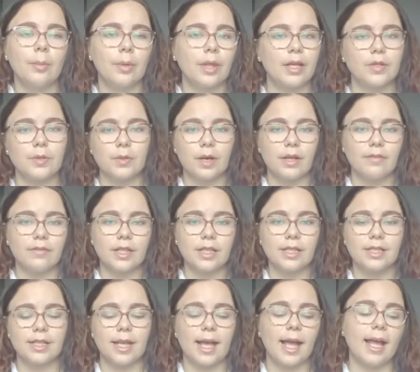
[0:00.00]
That's all I've
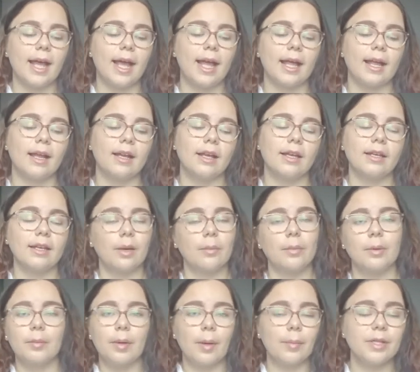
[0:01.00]
done today, and now
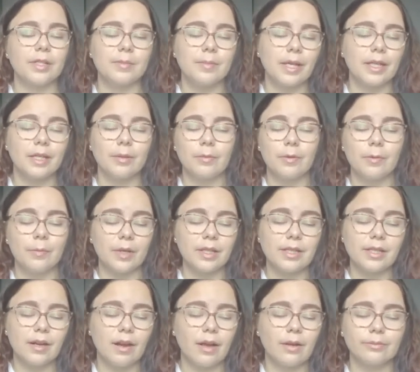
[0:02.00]
my mum is making me my
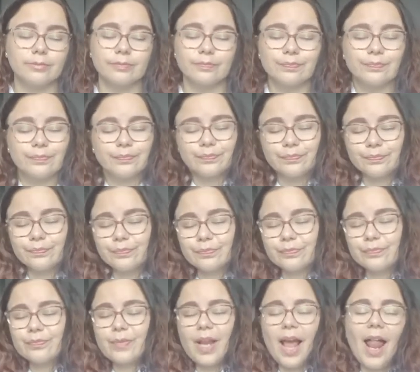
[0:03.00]
dinner.
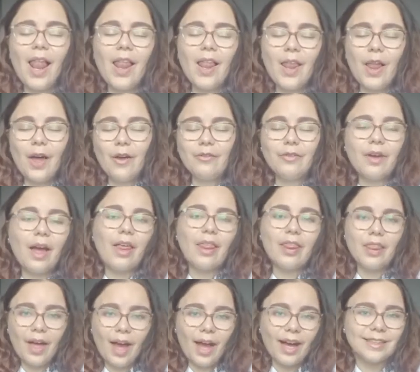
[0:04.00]
Love
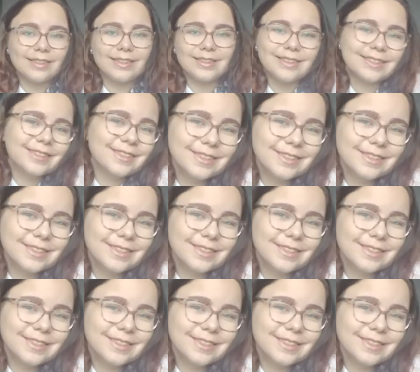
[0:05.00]
that.